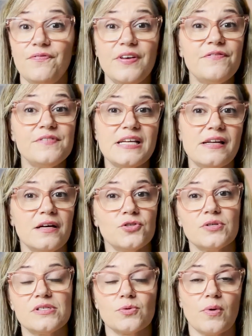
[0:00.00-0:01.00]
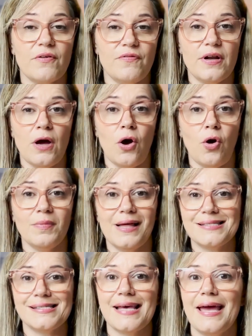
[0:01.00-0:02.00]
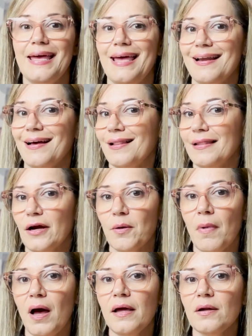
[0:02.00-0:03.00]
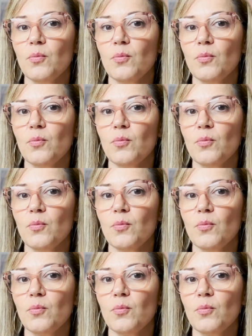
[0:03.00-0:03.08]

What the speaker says: 1,500 square foot home, let's say in Claremont,